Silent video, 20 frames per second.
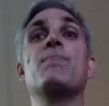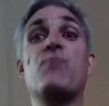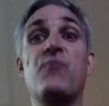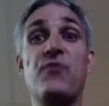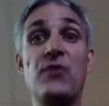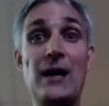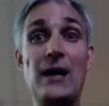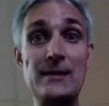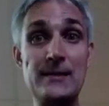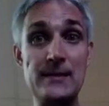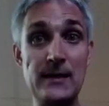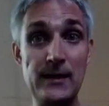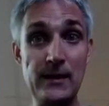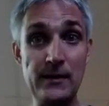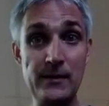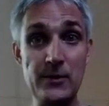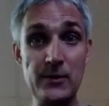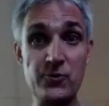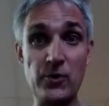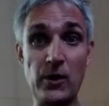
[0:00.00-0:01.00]
Flat
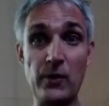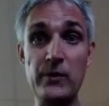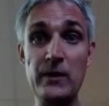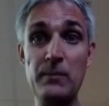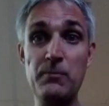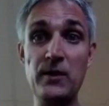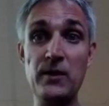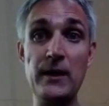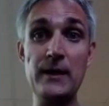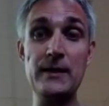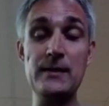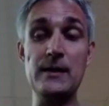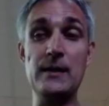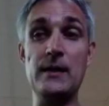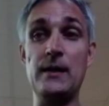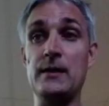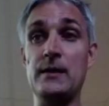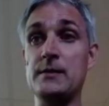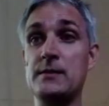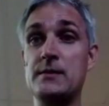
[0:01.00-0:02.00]
sanding the draw reed plate
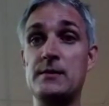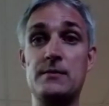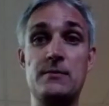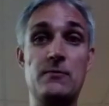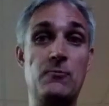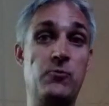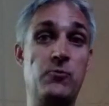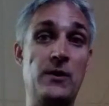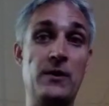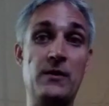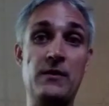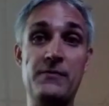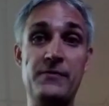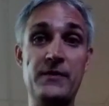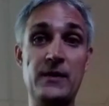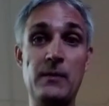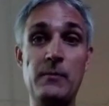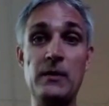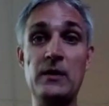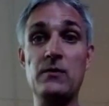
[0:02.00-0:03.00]
is one of the
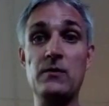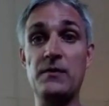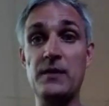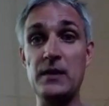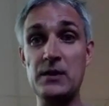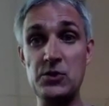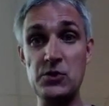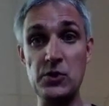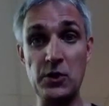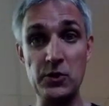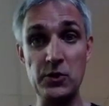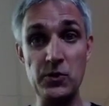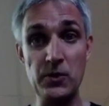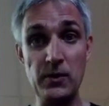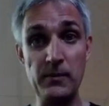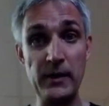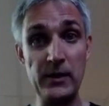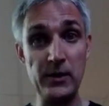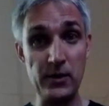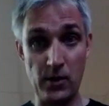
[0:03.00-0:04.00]
fundamental things you can do
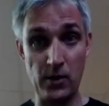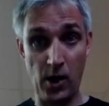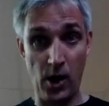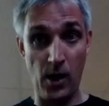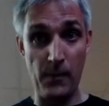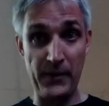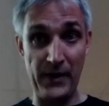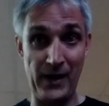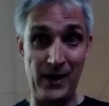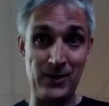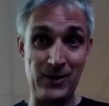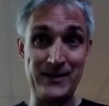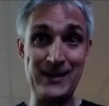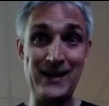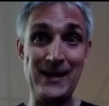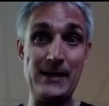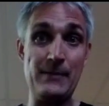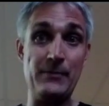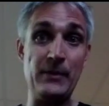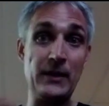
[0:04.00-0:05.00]
to make your harp
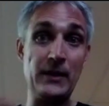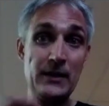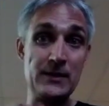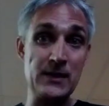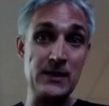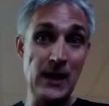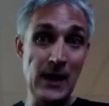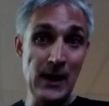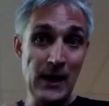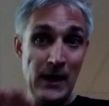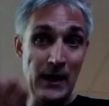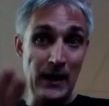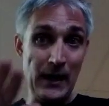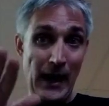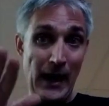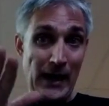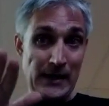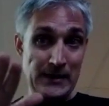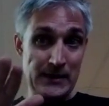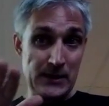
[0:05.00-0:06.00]
airtight, because
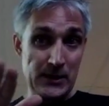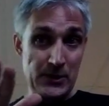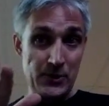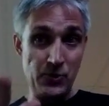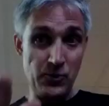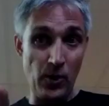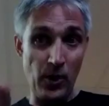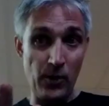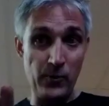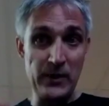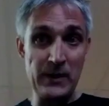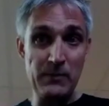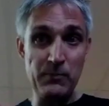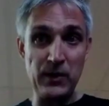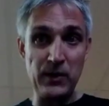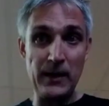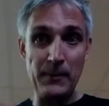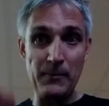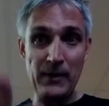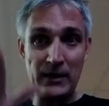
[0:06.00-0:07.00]
as the draw reed
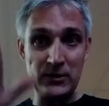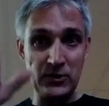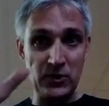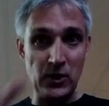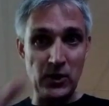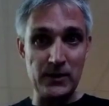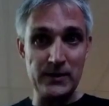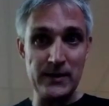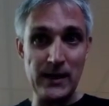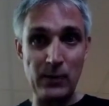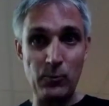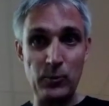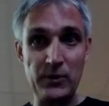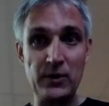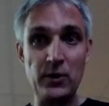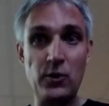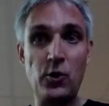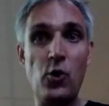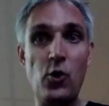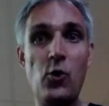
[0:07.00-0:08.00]
plate makes contact
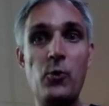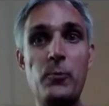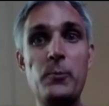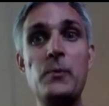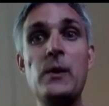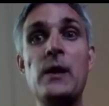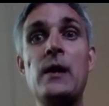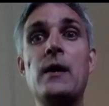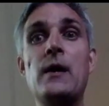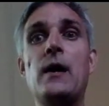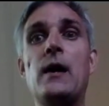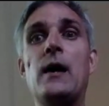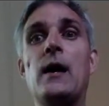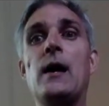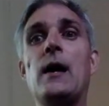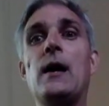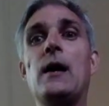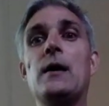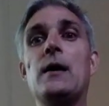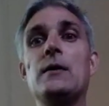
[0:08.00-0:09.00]
with the comb,
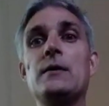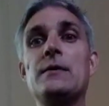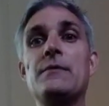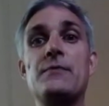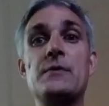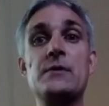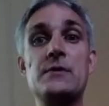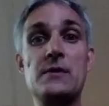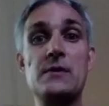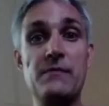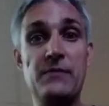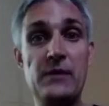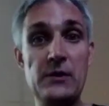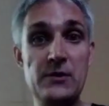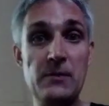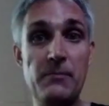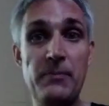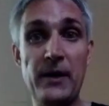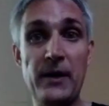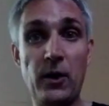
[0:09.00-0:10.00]
if
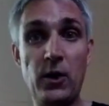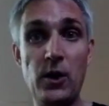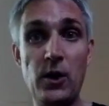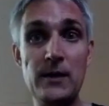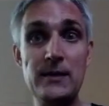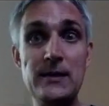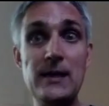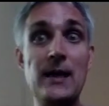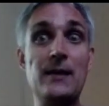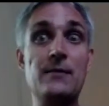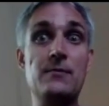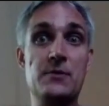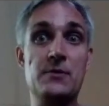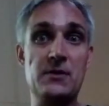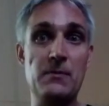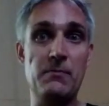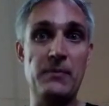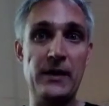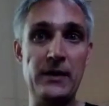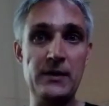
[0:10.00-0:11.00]
there's a better contact,
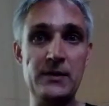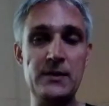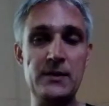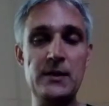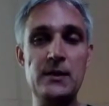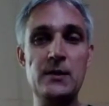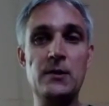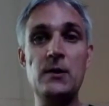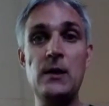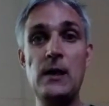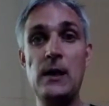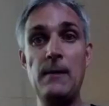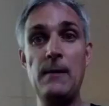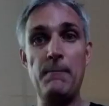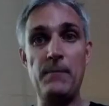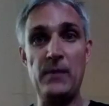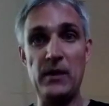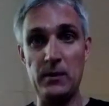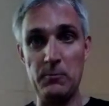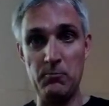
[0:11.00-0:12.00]
there's a better seal,
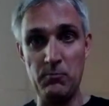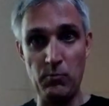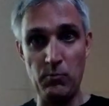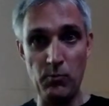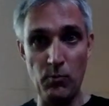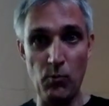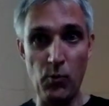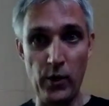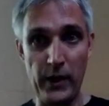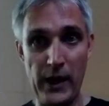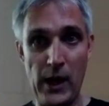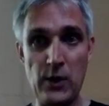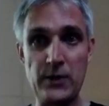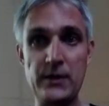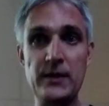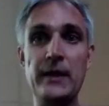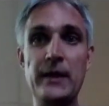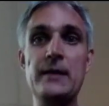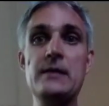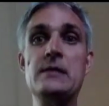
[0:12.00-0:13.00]
more
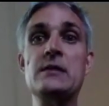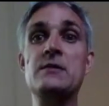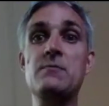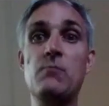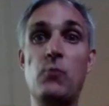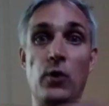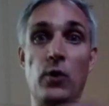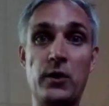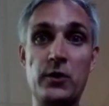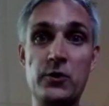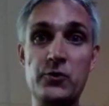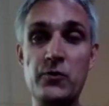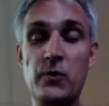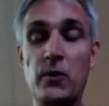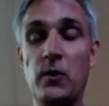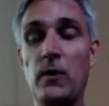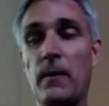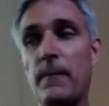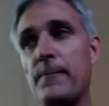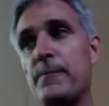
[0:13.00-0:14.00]
airtightness, more
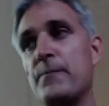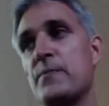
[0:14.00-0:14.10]
control.